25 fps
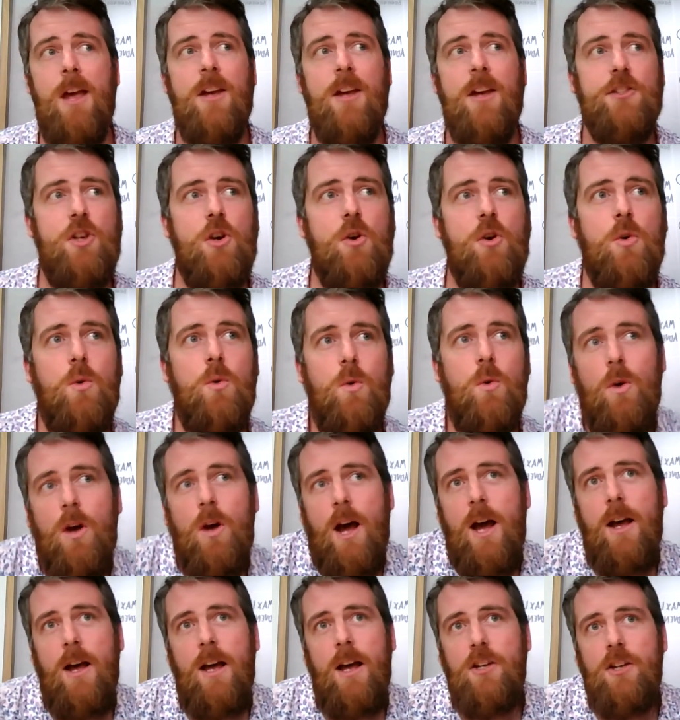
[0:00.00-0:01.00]
So
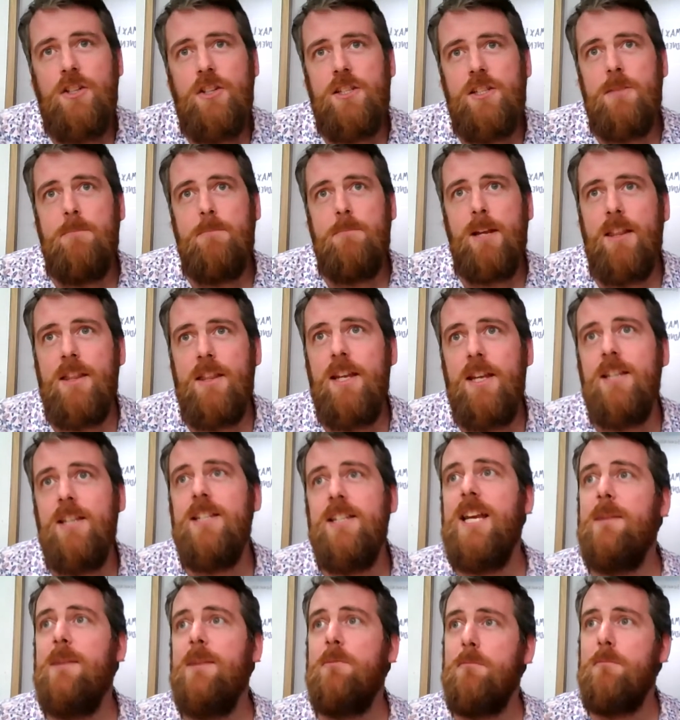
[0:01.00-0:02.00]
just a big thing to
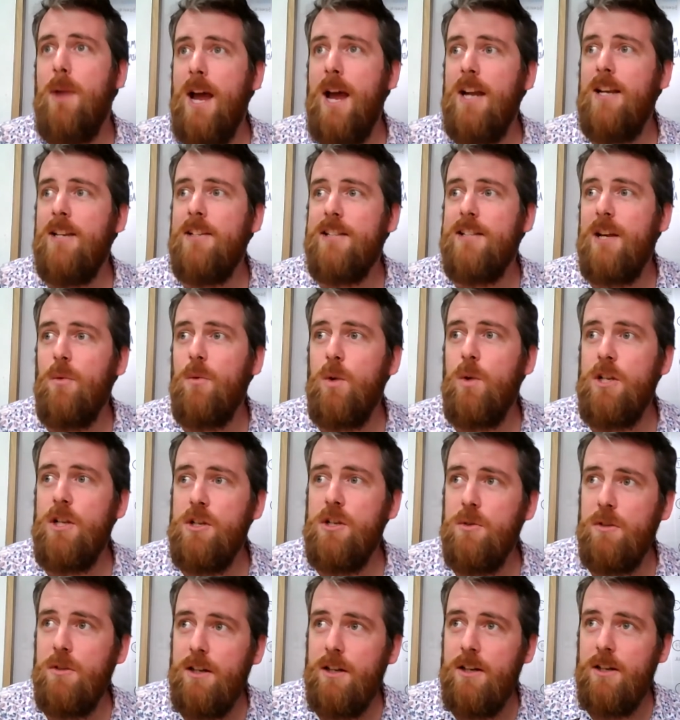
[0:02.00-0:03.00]
keep in mind is that when
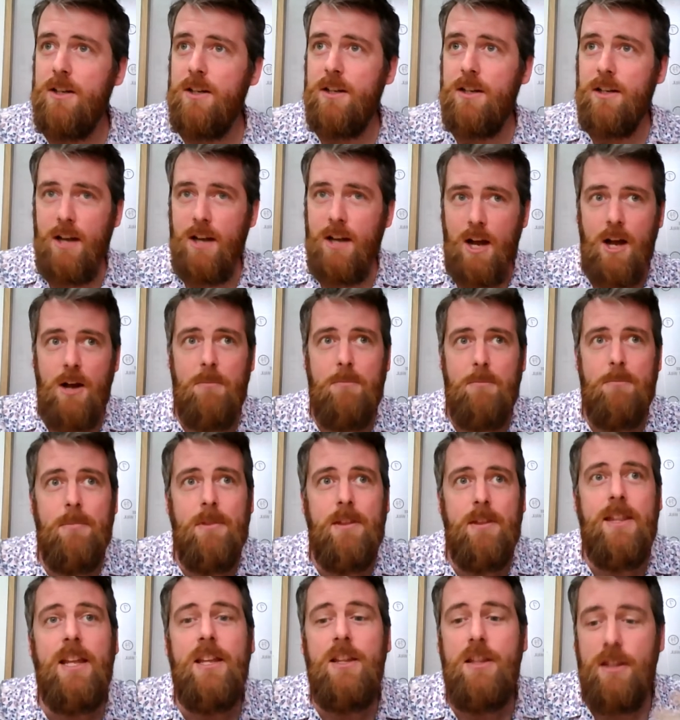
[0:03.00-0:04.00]
you come,
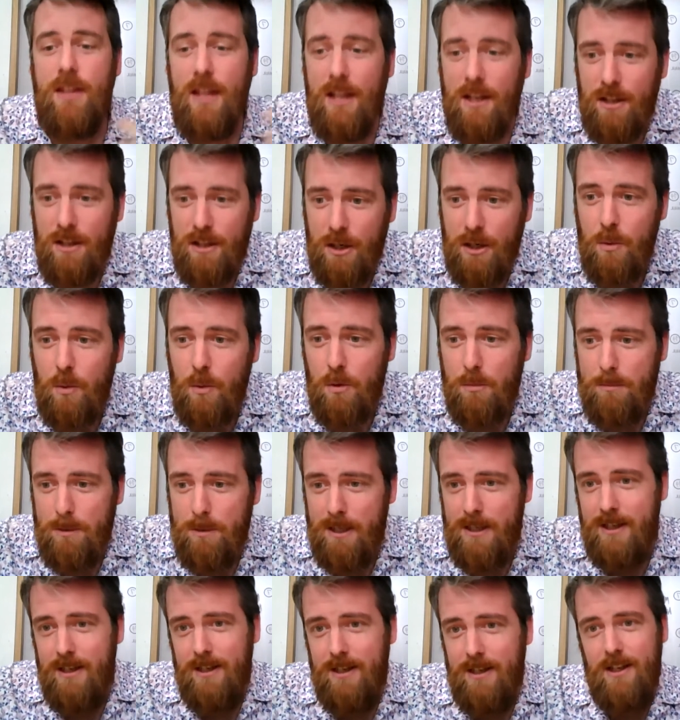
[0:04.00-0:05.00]
that there
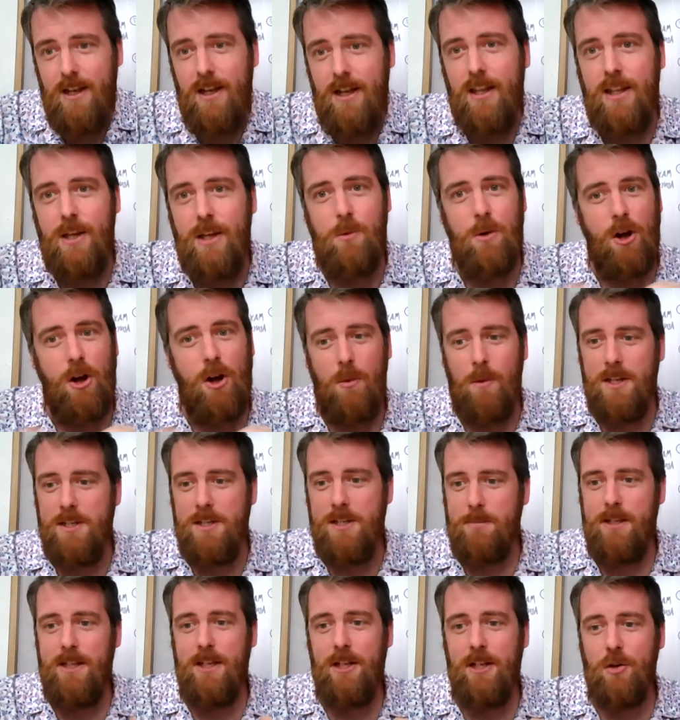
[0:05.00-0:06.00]
will always
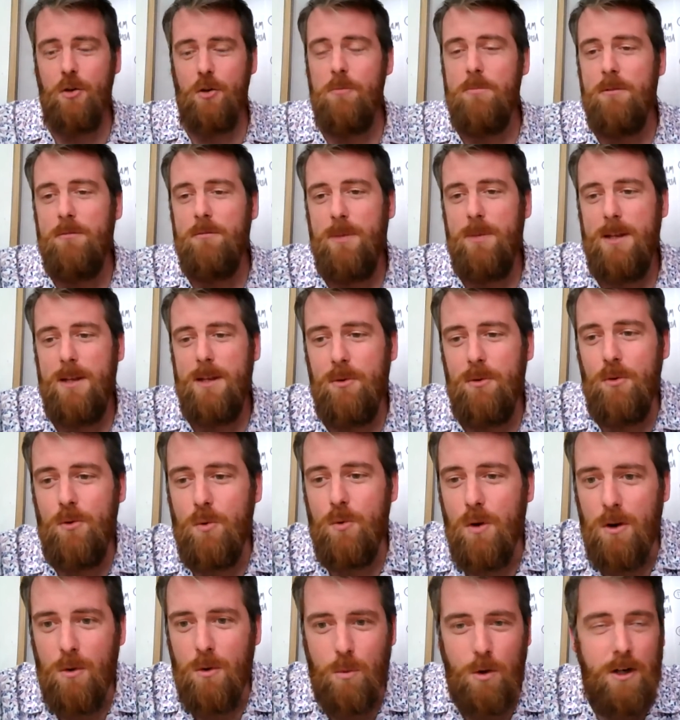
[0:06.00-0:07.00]
be a group of people
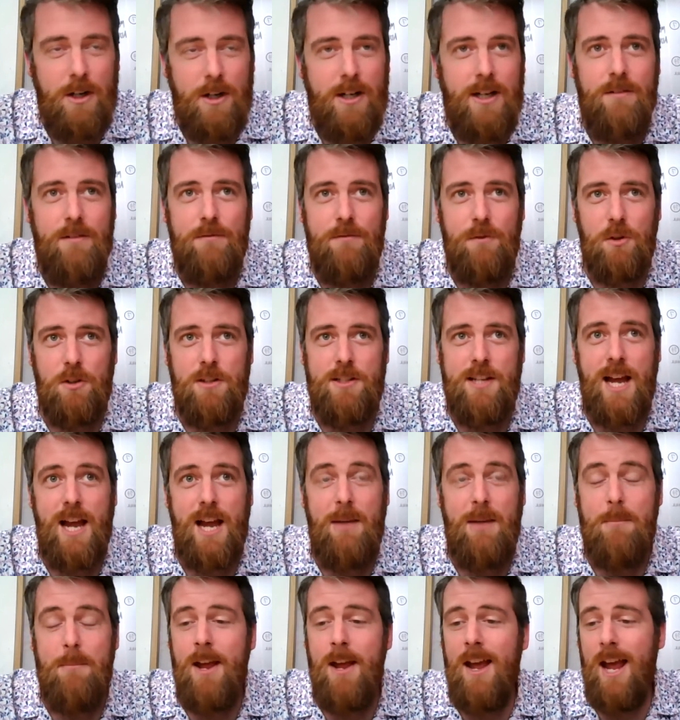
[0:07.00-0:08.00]
who are working full
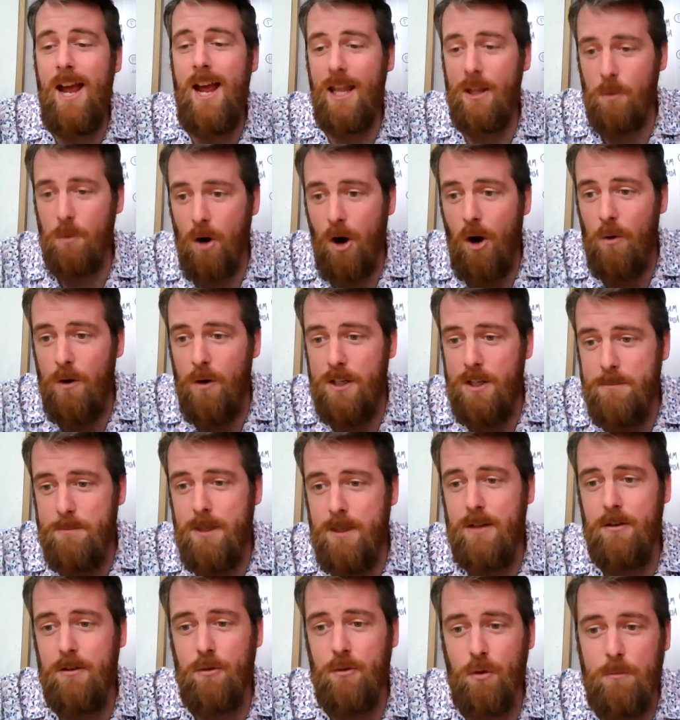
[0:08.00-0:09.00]
time. There will always be
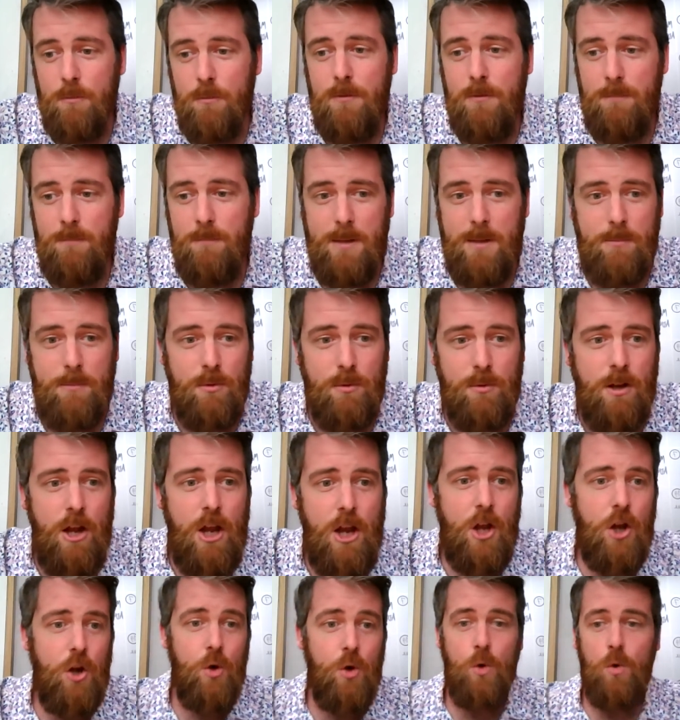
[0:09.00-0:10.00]
a group of people
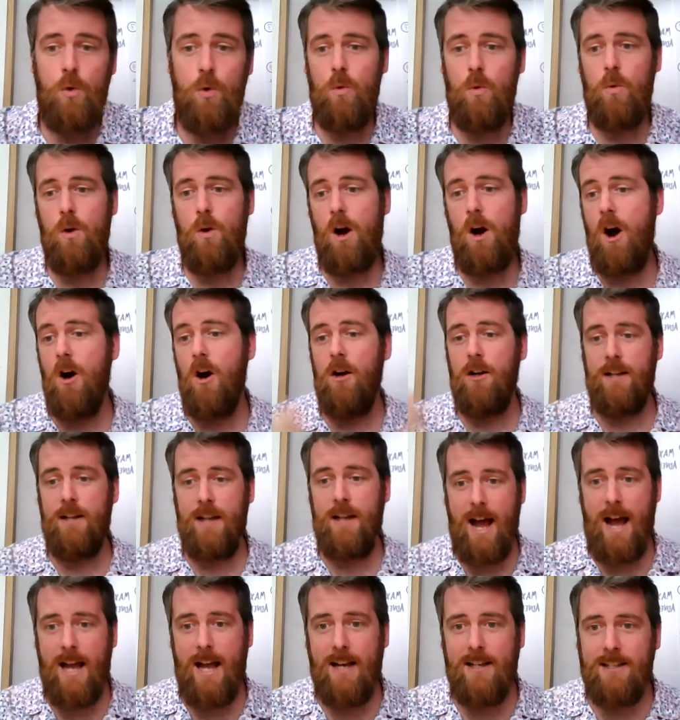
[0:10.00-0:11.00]
who are
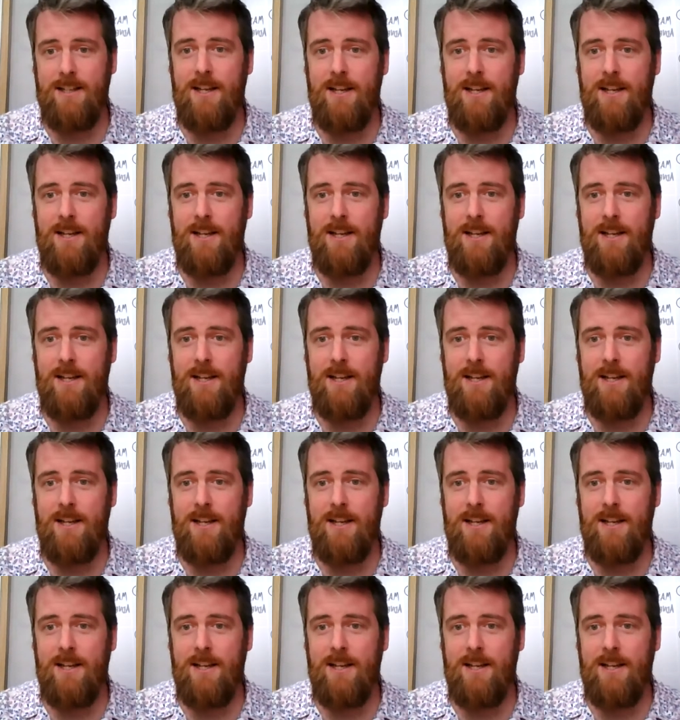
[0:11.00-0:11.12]
not.